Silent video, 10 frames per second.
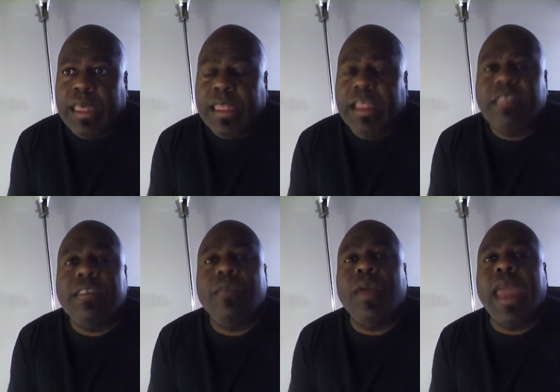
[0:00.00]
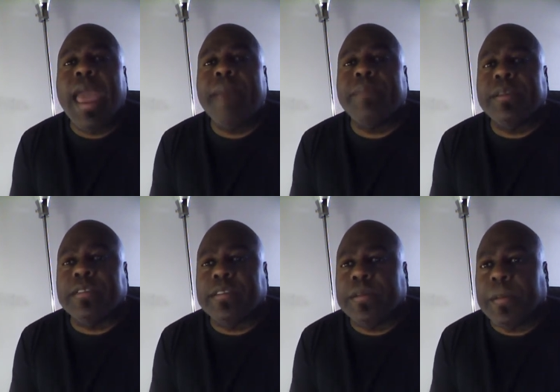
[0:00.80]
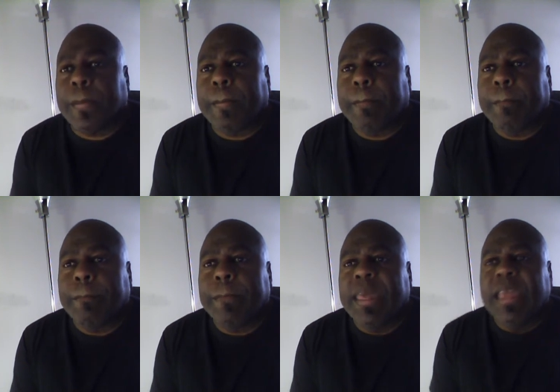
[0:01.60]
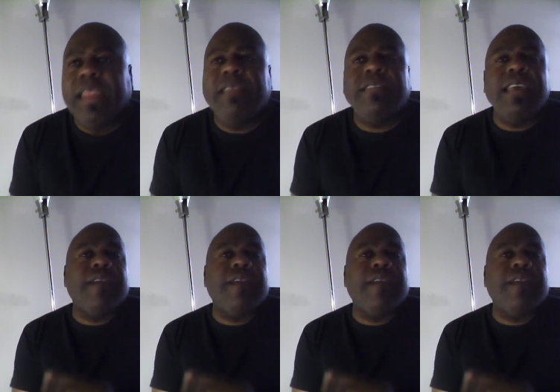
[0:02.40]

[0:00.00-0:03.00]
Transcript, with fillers: Let's see what happens. Let's see if